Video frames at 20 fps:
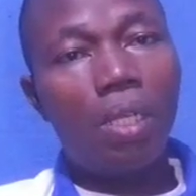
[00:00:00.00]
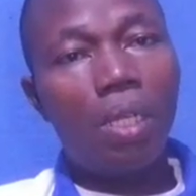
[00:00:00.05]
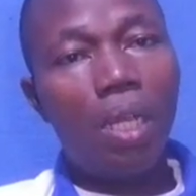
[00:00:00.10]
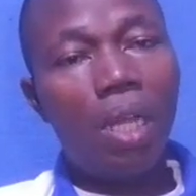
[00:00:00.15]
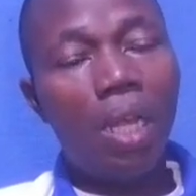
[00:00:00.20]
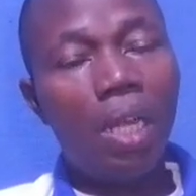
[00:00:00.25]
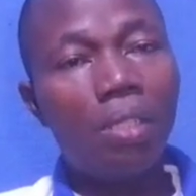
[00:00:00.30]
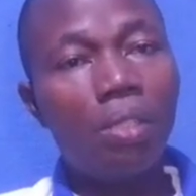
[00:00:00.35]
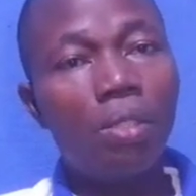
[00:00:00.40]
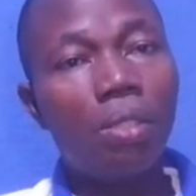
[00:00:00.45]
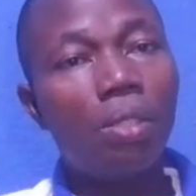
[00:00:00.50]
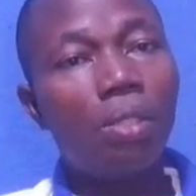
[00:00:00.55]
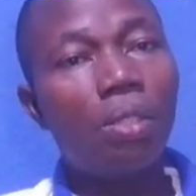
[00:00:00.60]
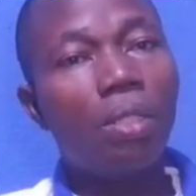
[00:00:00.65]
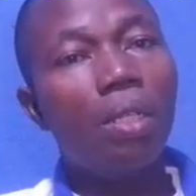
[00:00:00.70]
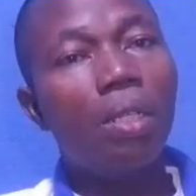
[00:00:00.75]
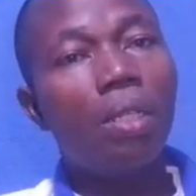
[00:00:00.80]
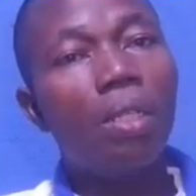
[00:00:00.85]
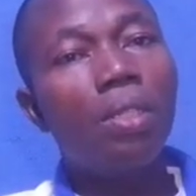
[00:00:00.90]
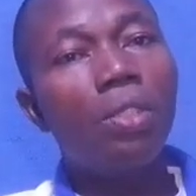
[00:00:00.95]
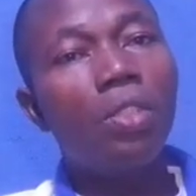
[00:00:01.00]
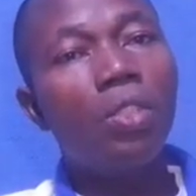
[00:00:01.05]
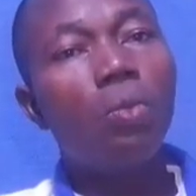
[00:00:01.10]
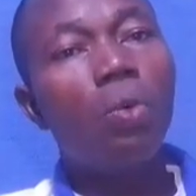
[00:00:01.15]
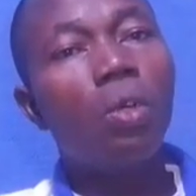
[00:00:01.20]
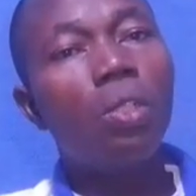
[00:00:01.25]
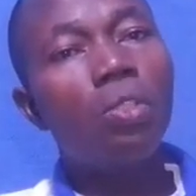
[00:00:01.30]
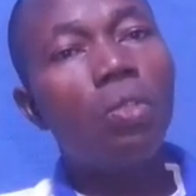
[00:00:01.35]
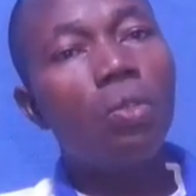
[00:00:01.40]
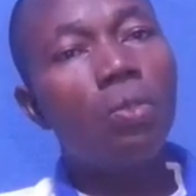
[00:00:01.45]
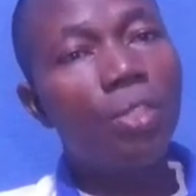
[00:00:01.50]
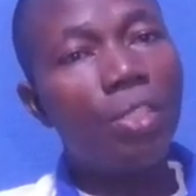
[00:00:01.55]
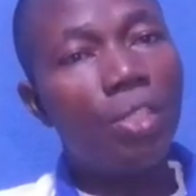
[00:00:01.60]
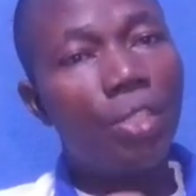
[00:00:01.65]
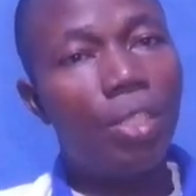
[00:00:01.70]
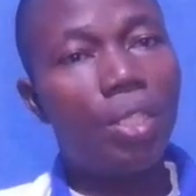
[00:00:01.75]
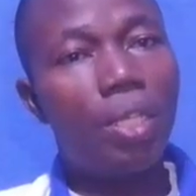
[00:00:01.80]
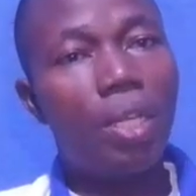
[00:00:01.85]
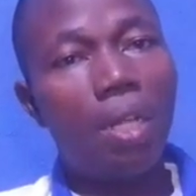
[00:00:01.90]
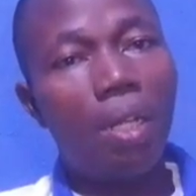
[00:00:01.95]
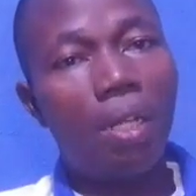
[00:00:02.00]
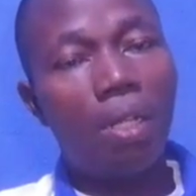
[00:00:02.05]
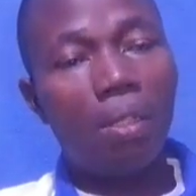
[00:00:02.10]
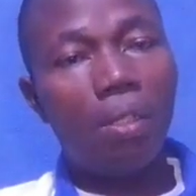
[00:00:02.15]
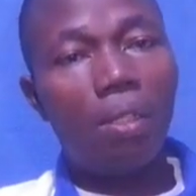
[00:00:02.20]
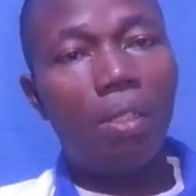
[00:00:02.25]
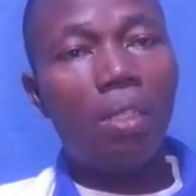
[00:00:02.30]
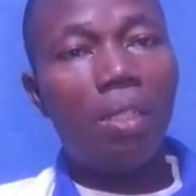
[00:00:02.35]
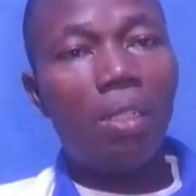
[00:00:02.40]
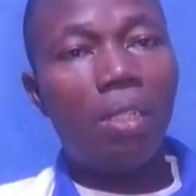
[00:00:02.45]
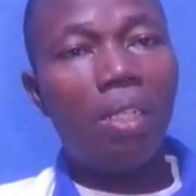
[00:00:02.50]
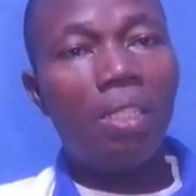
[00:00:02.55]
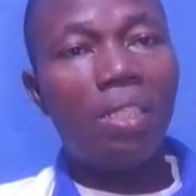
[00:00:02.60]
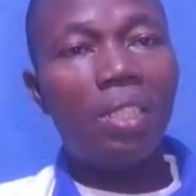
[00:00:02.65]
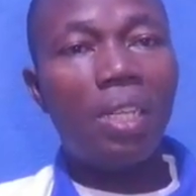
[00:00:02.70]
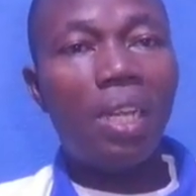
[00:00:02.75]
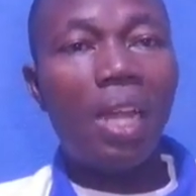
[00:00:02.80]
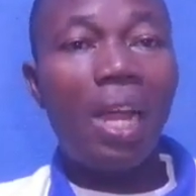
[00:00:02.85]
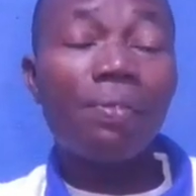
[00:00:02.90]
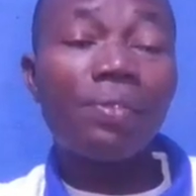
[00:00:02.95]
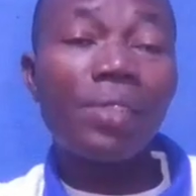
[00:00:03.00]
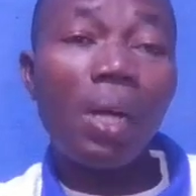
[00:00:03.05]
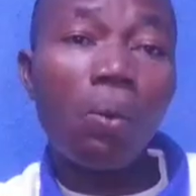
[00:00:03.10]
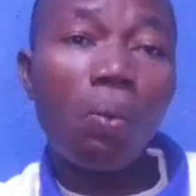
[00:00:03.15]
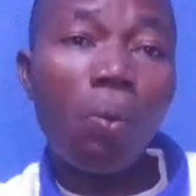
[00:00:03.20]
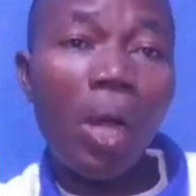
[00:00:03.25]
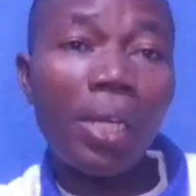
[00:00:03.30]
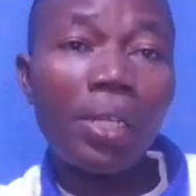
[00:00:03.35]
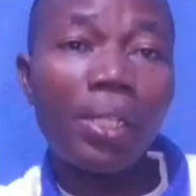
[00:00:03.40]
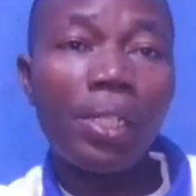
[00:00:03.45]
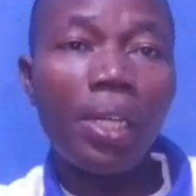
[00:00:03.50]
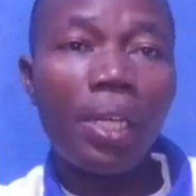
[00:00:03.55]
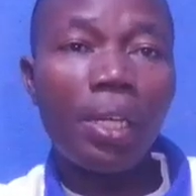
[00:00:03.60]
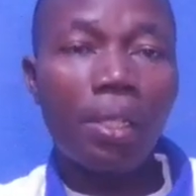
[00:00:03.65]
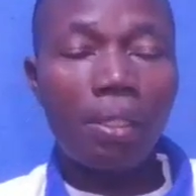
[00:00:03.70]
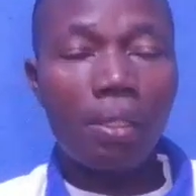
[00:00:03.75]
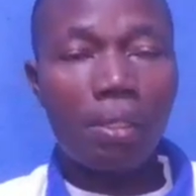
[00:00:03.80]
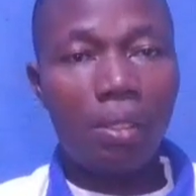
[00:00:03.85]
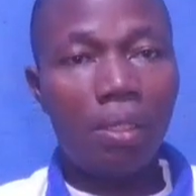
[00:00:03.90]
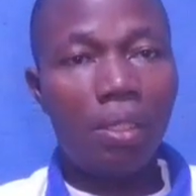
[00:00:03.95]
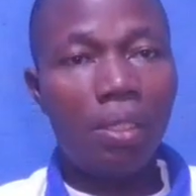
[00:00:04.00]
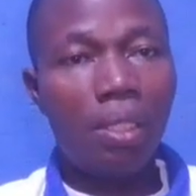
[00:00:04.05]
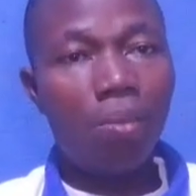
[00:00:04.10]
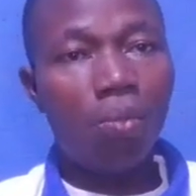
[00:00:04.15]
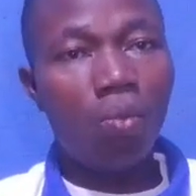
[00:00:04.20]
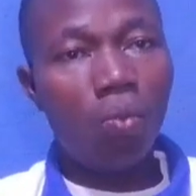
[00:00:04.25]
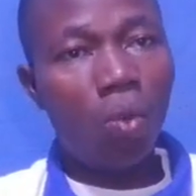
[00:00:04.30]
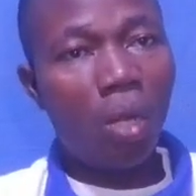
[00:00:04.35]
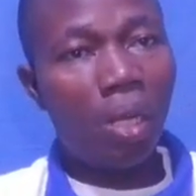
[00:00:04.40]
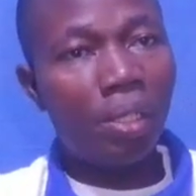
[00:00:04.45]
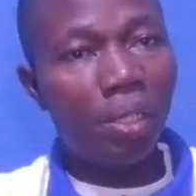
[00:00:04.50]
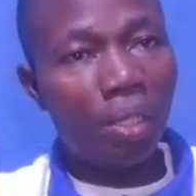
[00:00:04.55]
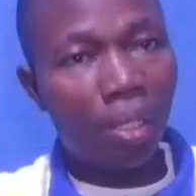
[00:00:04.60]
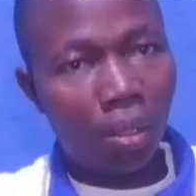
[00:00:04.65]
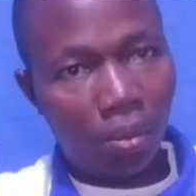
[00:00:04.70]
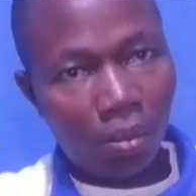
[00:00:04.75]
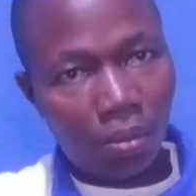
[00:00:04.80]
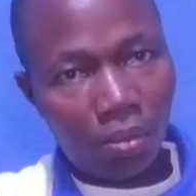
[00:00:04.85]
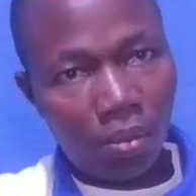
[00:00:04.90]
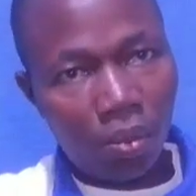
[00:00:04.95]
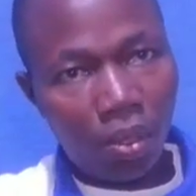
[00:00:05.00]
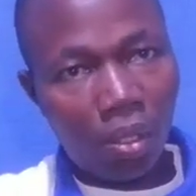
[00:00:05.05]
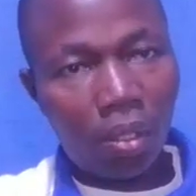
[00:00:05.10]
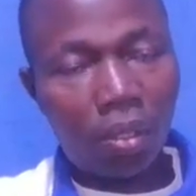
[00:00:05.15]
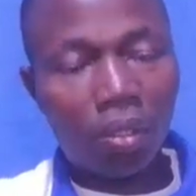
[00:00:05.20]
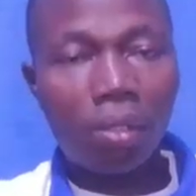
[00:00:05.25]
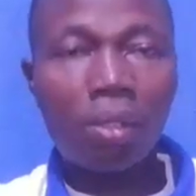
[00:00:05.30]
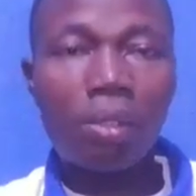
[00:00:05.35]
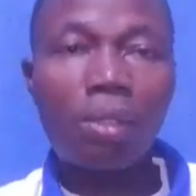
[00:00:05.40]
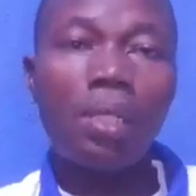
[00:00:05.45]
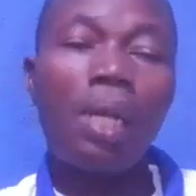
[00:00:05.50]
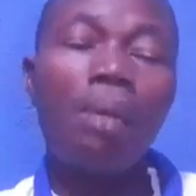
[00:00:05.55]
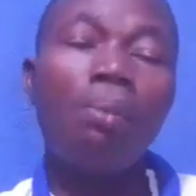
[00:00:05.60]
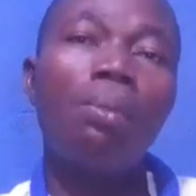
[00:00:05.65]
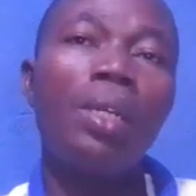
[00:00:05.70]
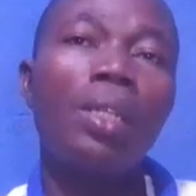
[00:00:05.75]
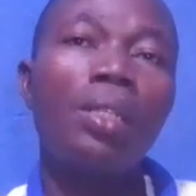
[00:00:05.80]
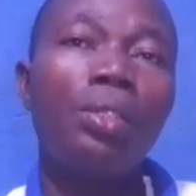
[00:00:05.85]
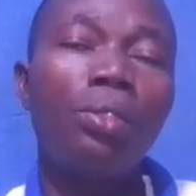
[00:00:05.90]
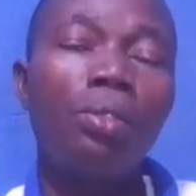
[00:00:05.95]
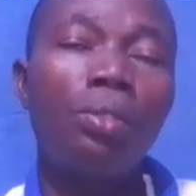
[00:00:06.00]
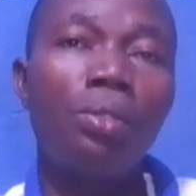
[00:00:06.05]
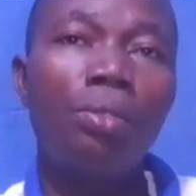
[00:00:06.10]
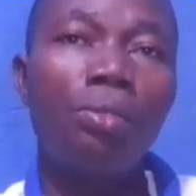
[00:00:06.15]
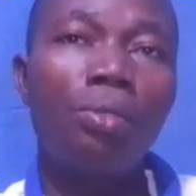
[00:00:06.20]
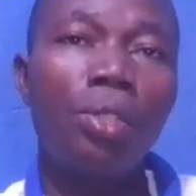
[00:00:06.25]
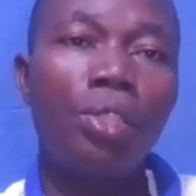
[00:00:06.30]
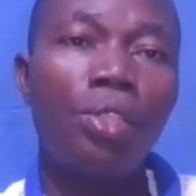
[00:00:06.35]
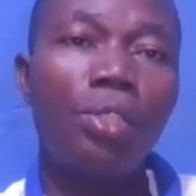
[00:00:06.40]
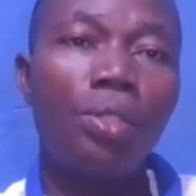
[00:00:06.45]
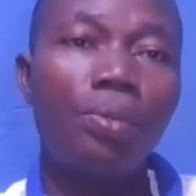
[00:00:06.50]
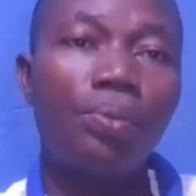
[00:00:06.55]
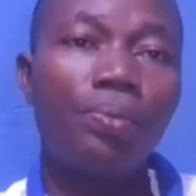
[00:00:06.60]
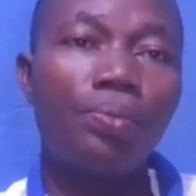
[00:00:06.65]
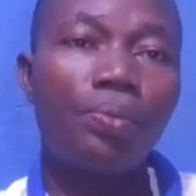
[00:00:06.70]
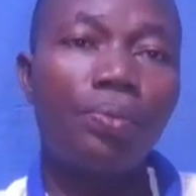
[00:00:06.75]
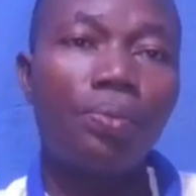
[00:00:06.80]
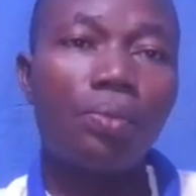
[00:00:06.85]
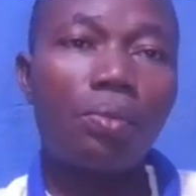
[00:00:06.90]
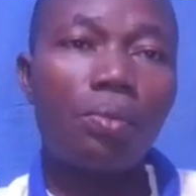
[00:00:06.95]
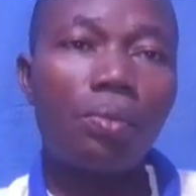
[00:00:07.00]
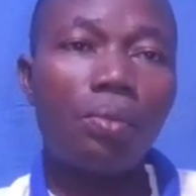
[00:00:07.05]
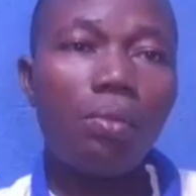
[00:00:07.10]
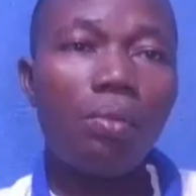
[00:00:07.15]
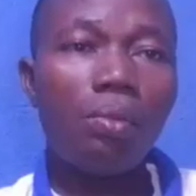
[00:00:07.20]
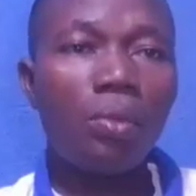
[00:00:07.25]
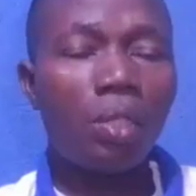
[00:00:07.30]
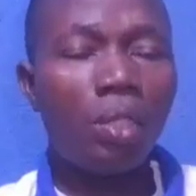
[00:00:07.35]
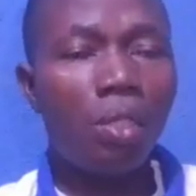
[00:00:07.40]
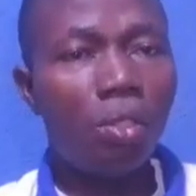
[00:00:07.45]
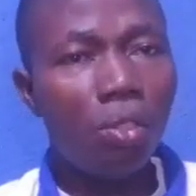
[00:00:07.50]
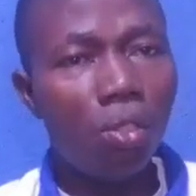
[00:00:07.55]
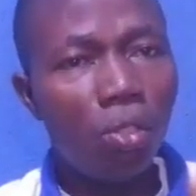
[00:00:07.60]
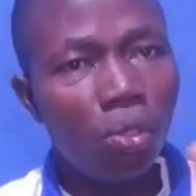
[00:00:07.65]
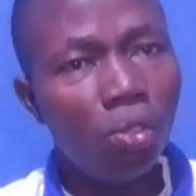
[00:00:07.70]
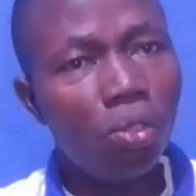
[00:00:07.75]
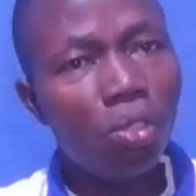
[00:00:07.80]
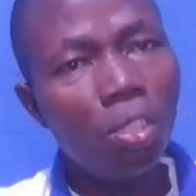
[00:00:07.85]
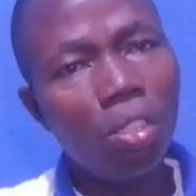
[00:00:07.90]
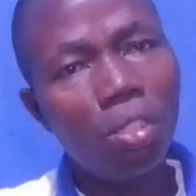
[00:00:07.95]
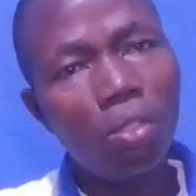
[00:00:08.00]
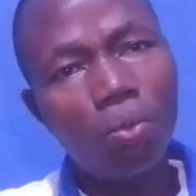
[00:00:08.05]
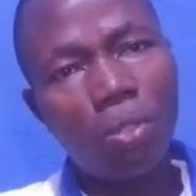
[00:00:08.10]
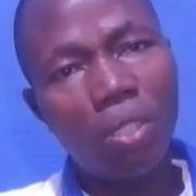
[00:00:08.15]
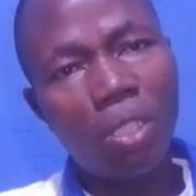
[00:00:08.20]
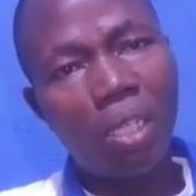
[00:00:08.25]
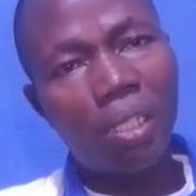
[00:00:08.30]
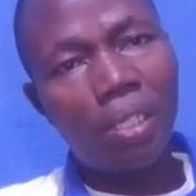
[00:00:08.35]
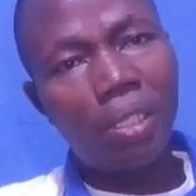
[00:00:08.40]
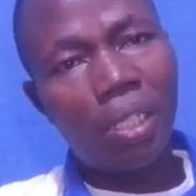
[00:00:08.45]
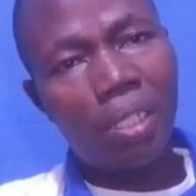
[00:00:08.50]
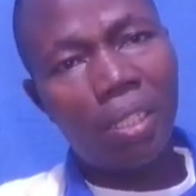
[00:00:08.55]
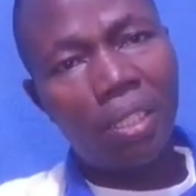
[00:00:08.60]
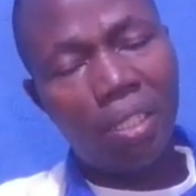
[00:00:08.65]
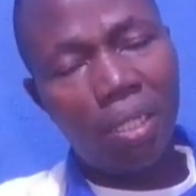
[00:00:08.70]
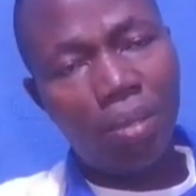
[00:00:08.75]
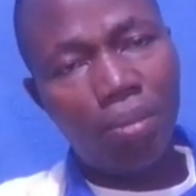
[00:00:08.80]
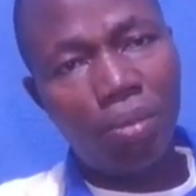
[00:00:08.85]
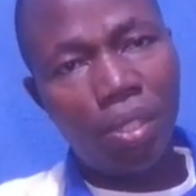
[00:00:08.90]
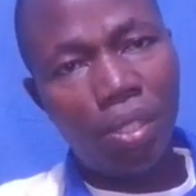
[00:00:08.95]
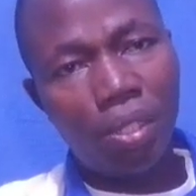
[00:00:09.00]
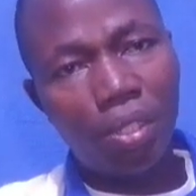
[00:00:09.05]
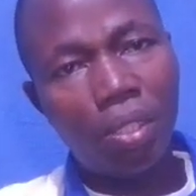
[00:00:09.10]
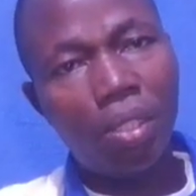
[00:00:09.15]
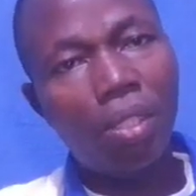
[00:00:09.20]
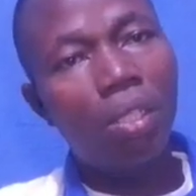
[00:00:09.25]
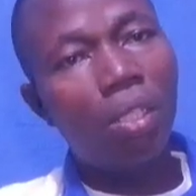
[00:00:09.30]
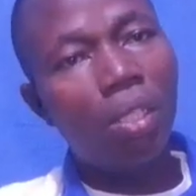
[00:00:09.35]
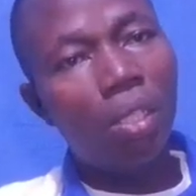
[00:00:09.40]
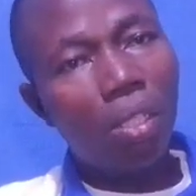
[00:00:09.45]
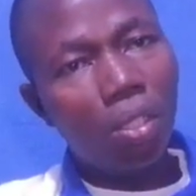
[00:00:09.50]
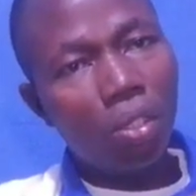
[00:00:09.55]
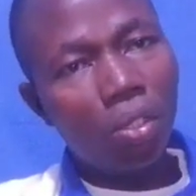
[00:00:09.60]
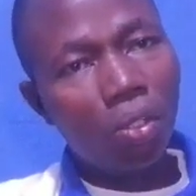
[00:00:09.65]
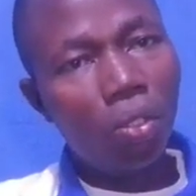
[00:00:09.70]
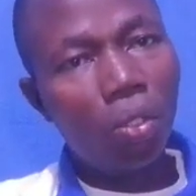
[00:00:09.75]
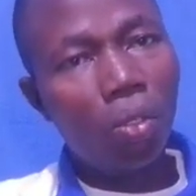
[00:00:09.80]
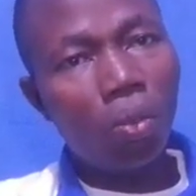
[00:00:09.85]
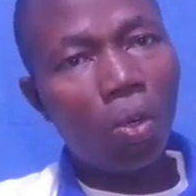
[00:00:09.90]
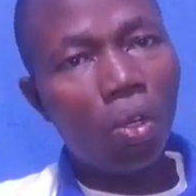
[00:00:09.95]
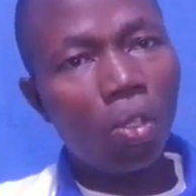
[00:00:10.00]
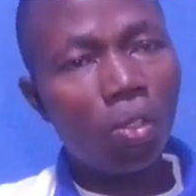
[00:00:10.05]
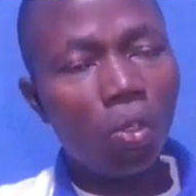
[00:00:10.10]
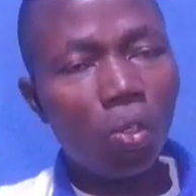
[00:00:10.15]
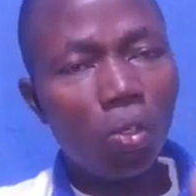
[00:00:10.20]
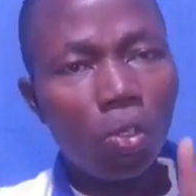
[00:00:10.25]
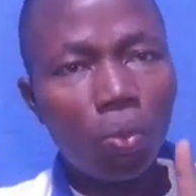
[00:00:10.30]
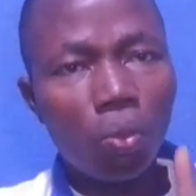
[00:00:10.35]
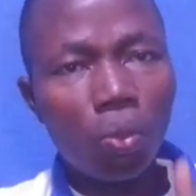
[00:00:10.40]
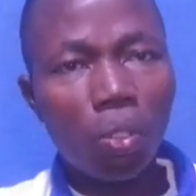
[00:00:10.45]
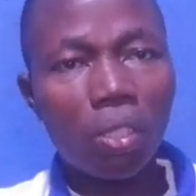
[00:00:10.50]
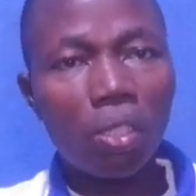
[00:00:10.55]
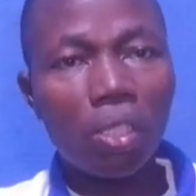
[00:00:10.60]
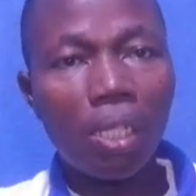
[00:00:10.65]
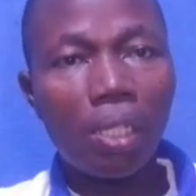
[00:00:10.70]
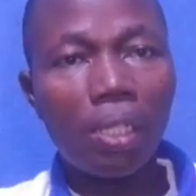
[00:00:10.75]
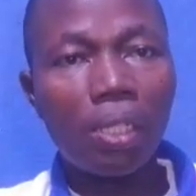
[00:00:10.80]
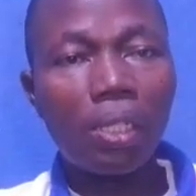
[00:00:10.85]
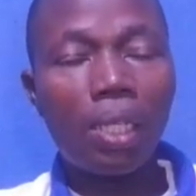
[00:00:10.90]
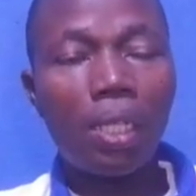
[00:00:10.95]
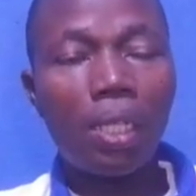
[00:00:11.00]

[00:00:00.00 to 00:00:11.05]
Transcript: and you want to resell, let's say after 1 year, the same 1 year time duration. Do you think you sell it at the same rate? No, although you will not sell it